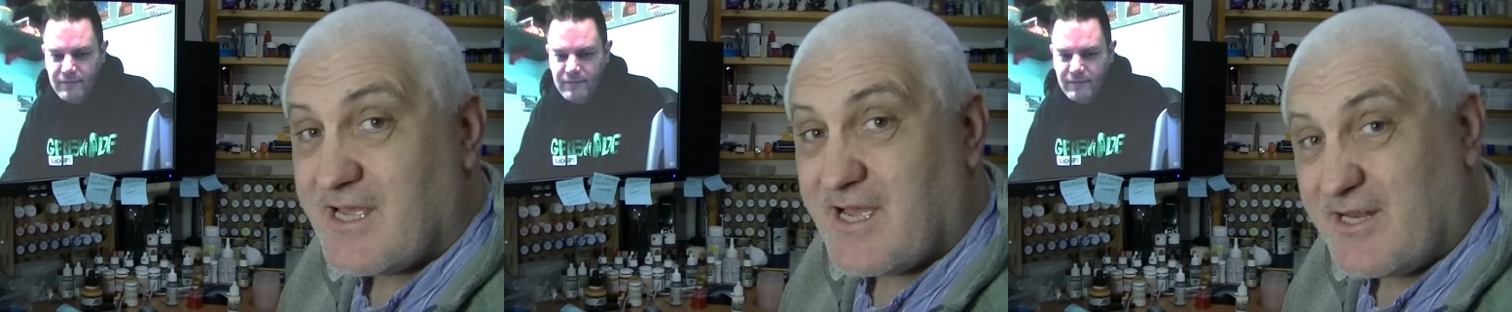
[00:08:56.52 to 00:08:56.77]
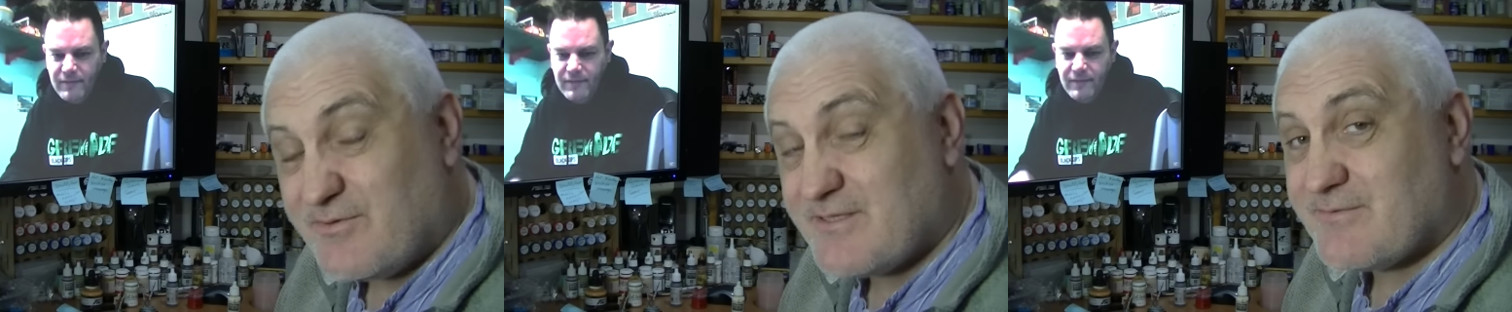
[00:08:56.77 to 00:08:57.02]

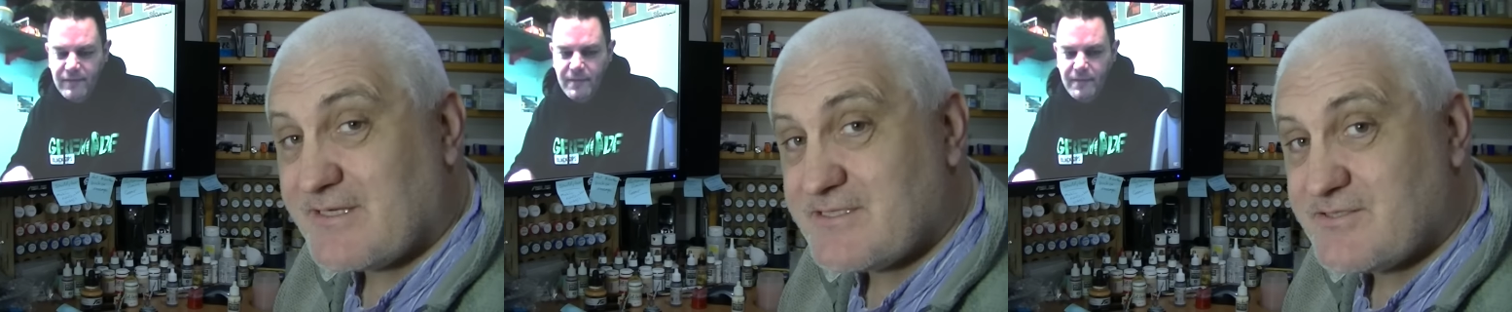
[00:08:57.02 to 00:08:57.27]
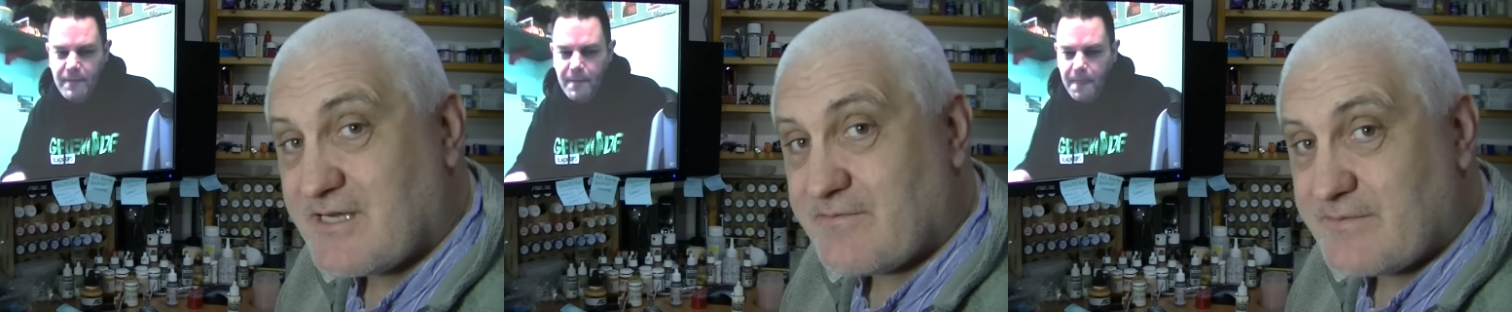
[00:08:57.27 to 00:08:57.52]
Speaker 1: And the reason why it's
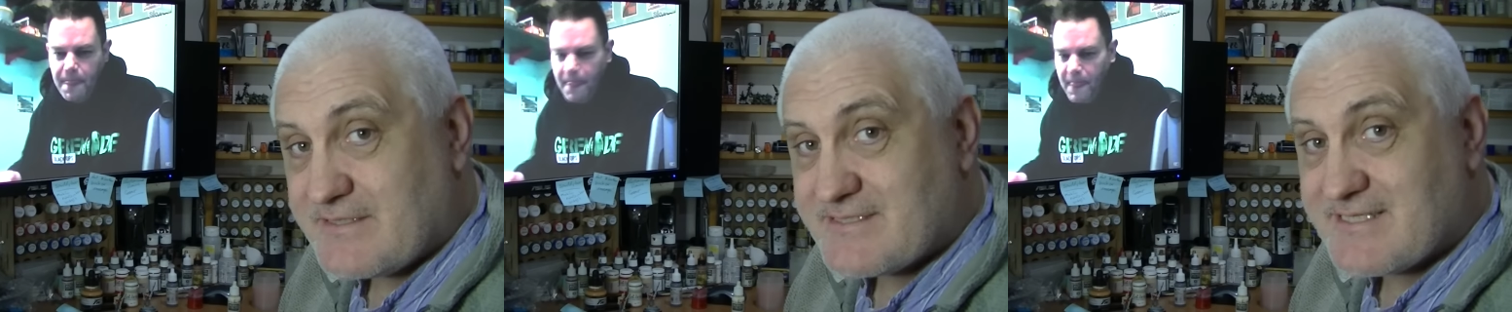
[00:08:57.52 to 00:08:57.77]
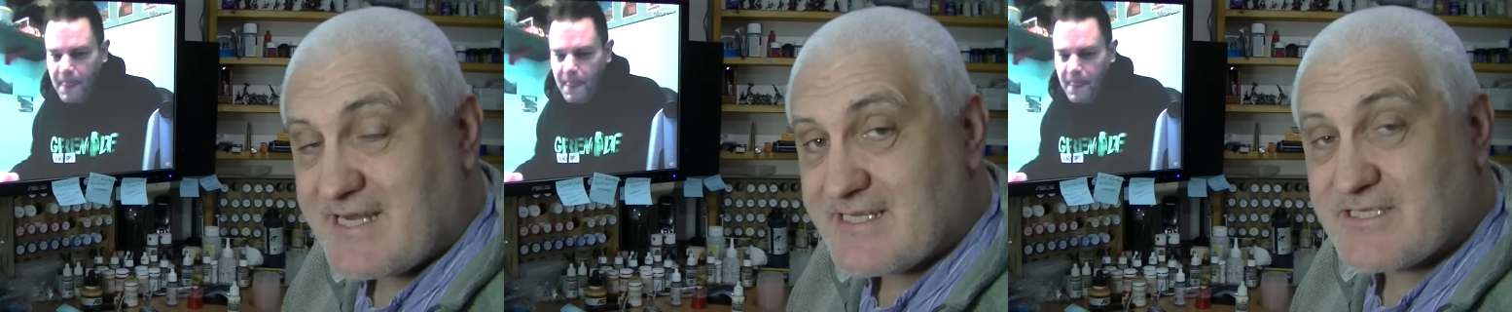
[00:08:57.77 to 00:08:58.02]
driving me
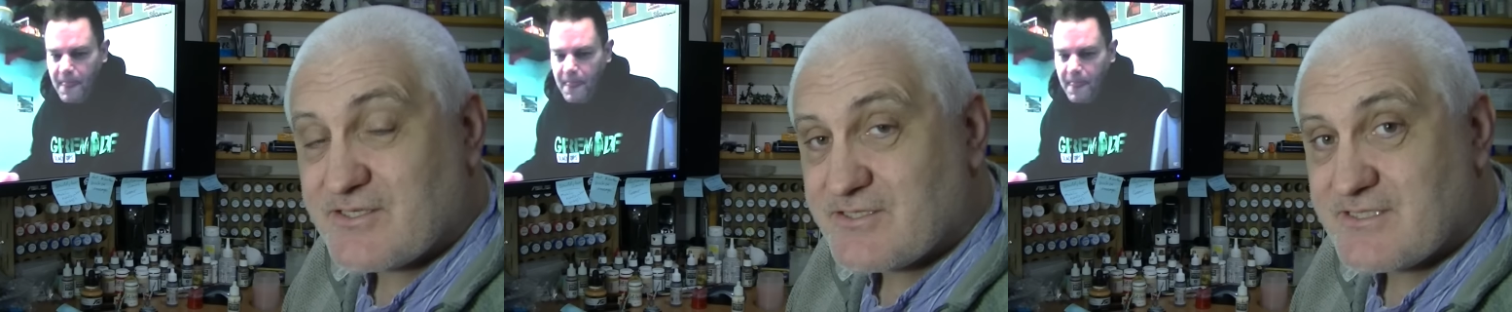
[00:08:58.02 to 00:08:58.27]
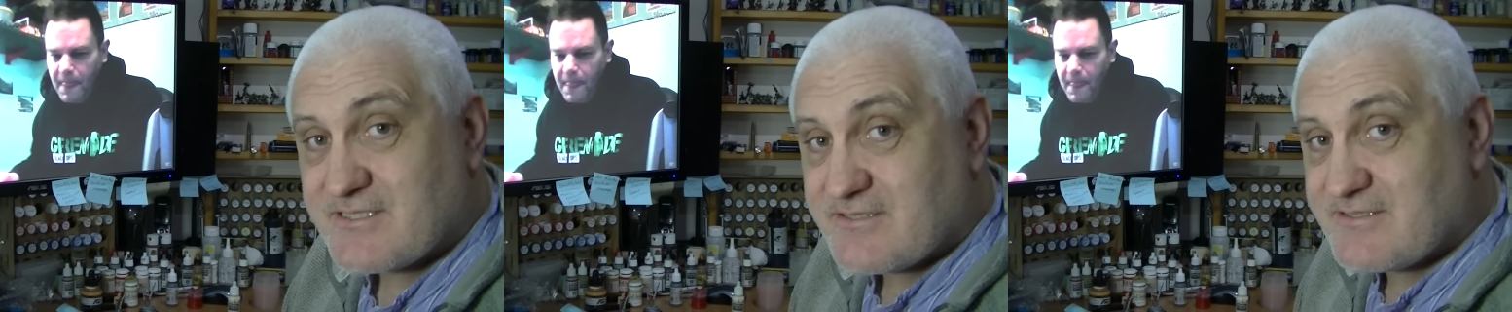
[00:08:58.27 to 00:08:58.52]
insane is
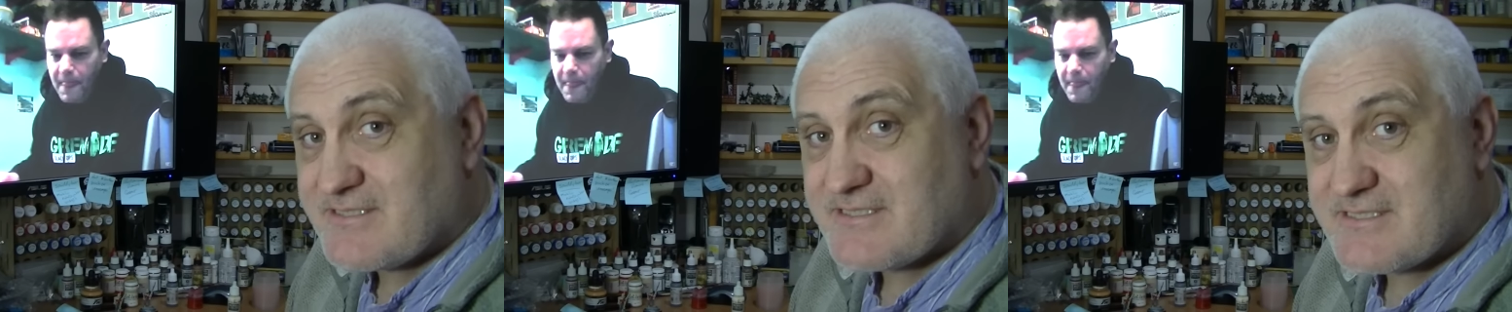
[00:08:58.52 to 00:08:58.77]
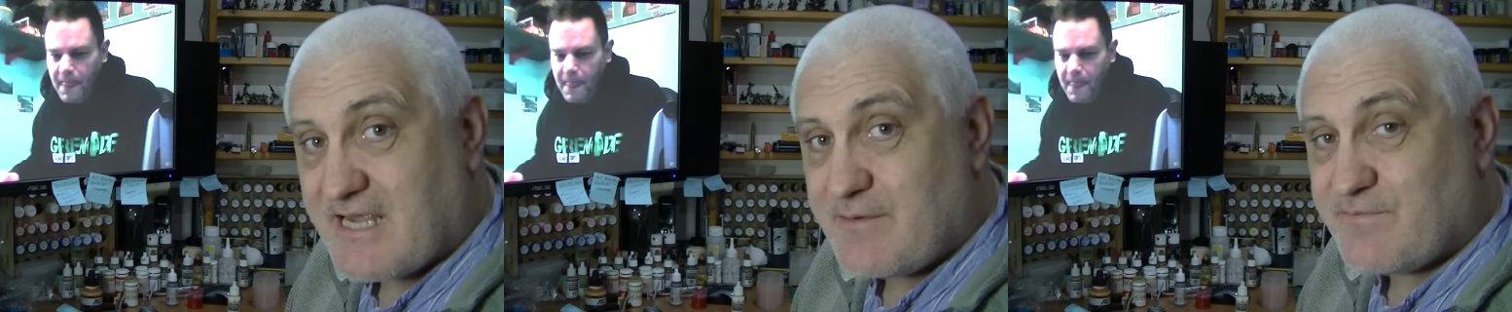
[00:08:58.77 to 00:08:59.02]
because there isn't the
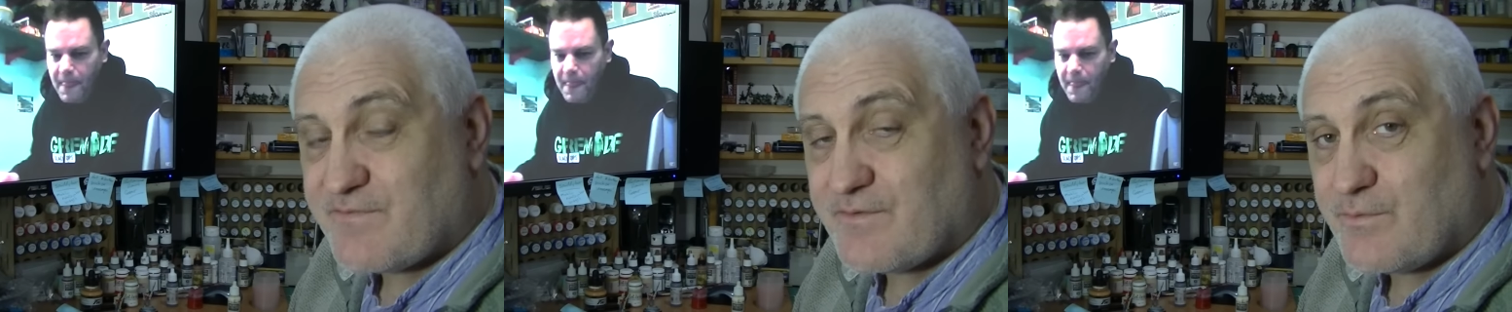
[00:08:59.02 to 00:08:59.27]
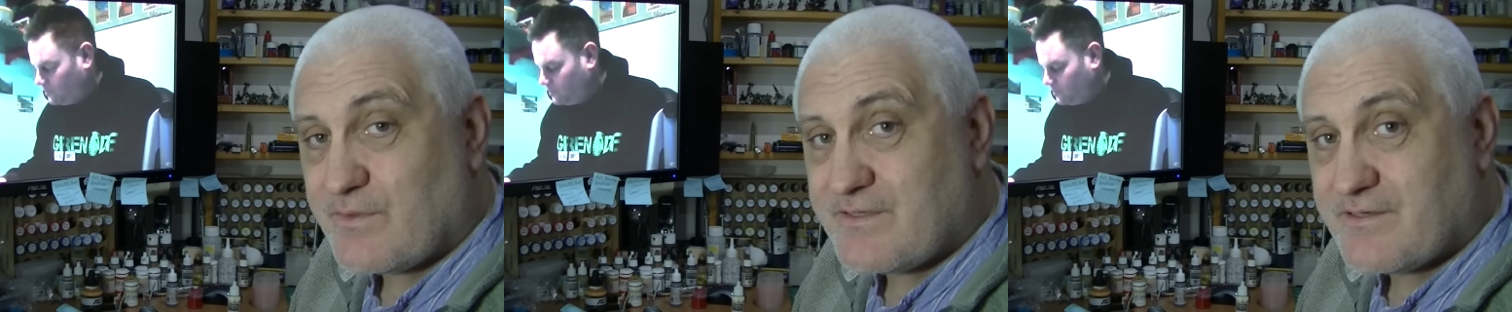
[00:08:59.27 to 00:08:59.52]
same for
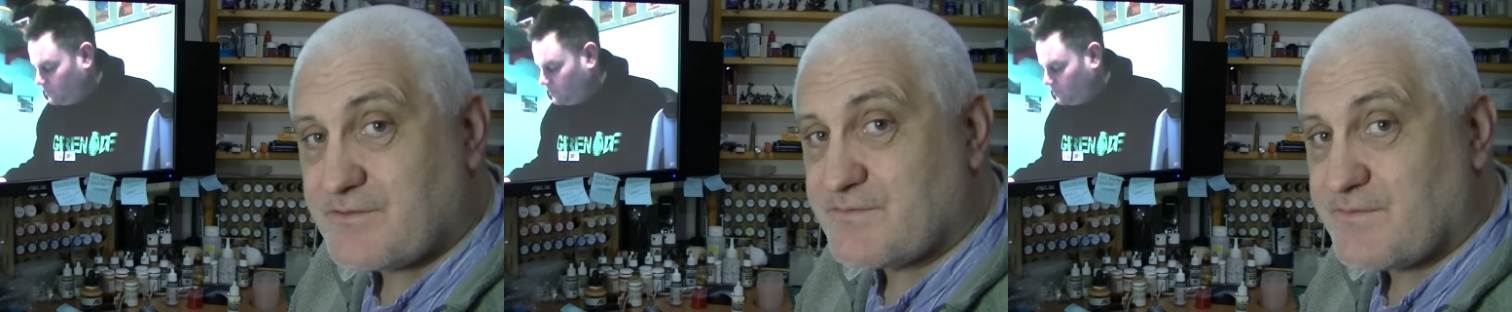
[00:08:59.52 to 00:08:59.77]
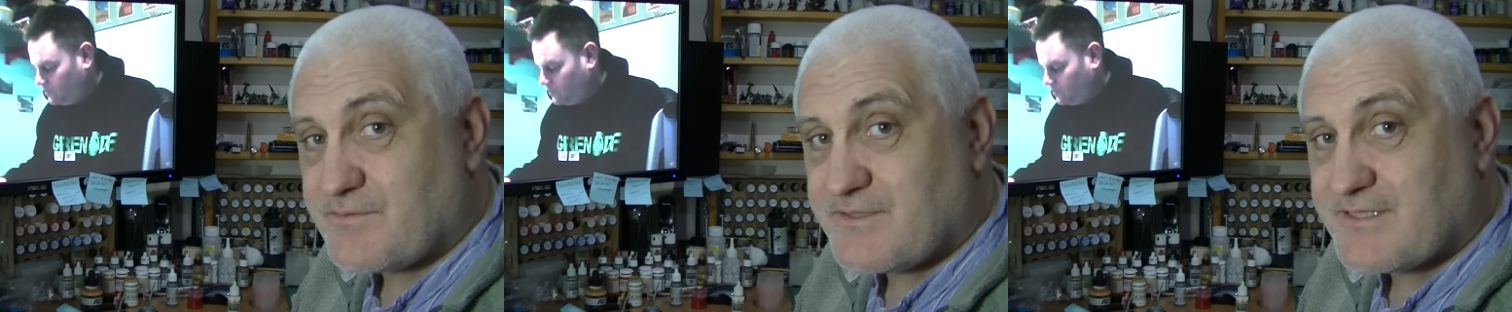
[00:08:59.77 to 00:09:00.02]
Windows
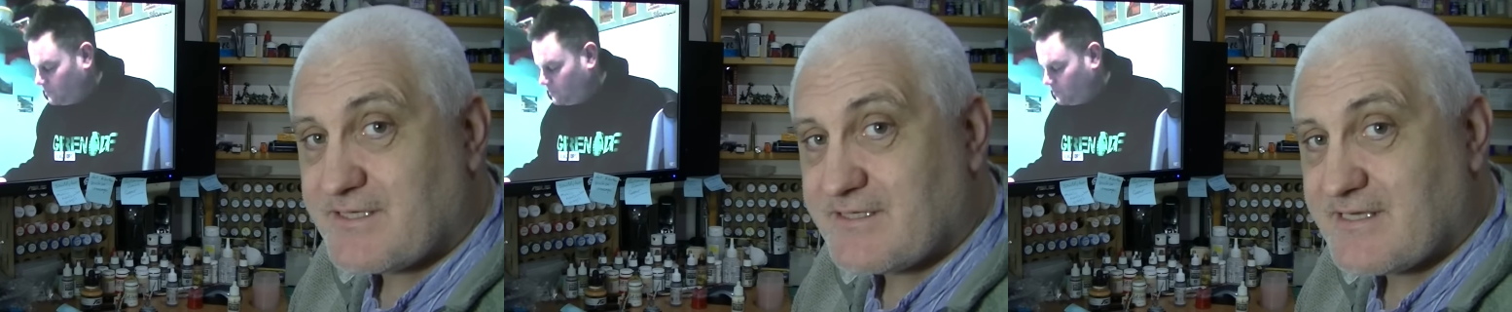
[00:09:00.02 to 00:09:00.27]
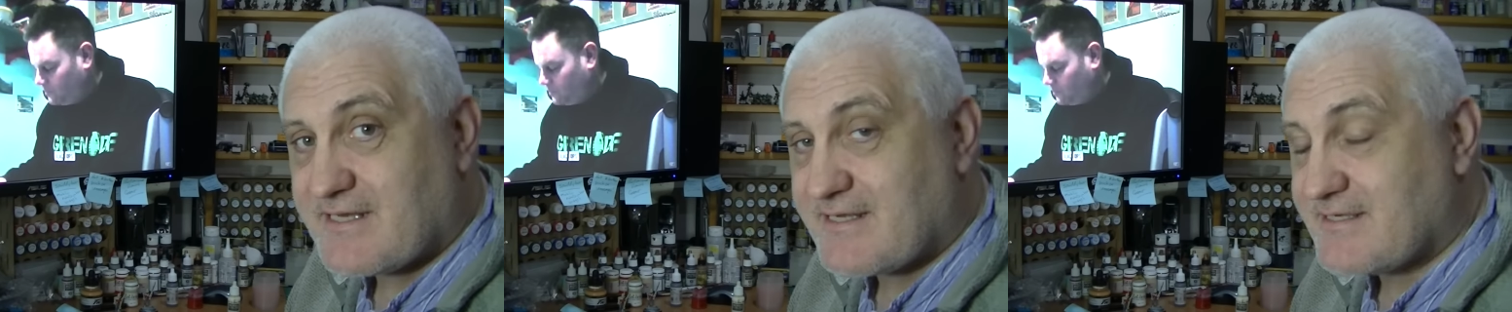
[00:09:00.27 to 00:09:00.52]
Phone. You can't
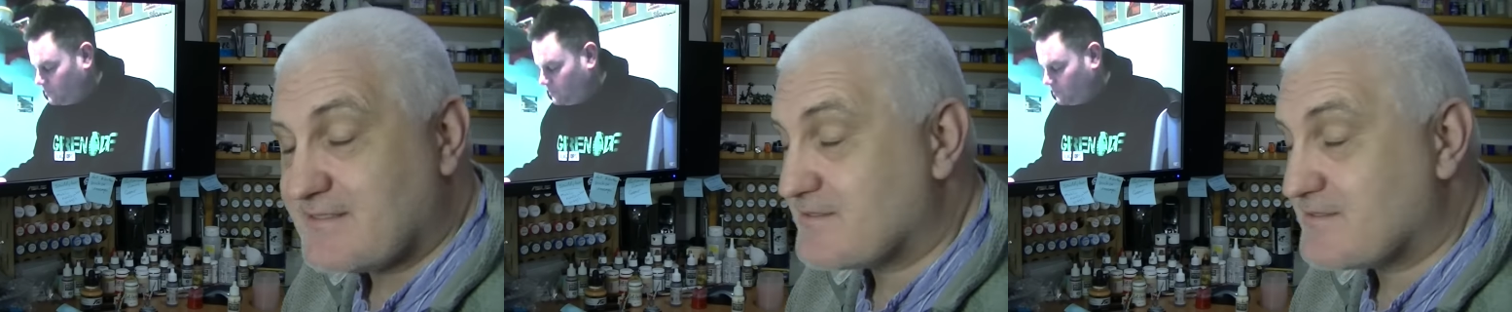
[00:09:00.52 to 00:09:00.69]
get it,